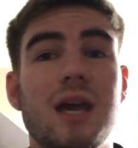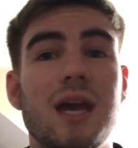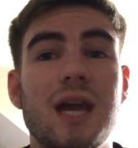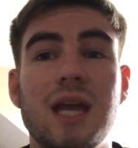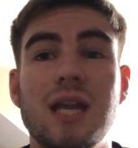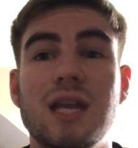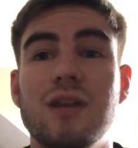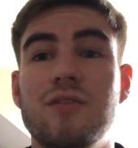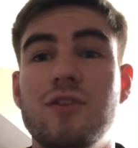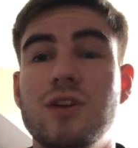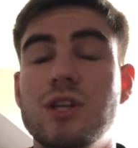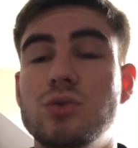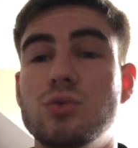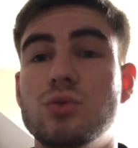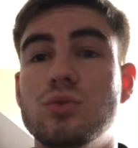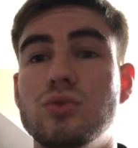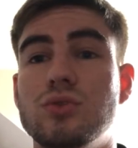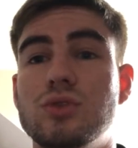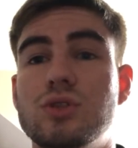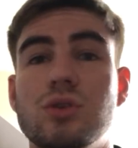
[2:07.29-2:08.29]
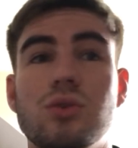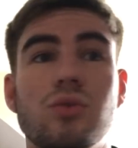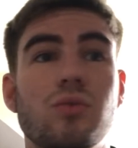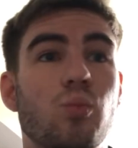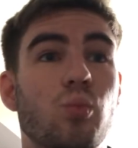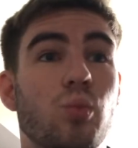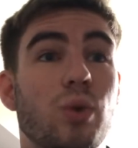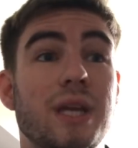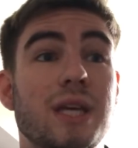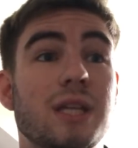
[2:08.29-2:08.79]
individuals,
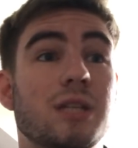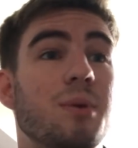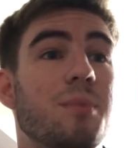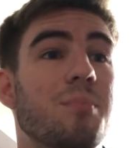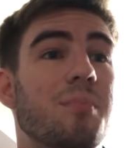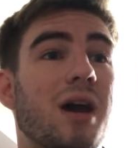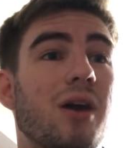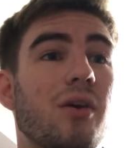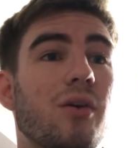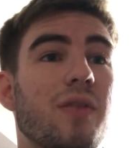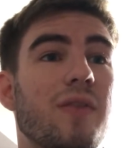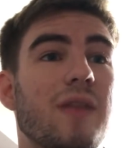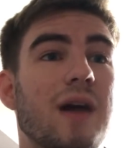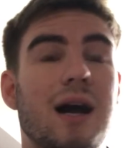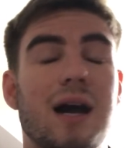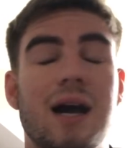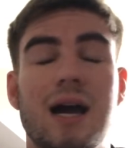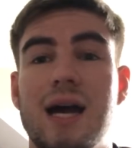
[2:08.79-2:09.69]
we need to be better at that.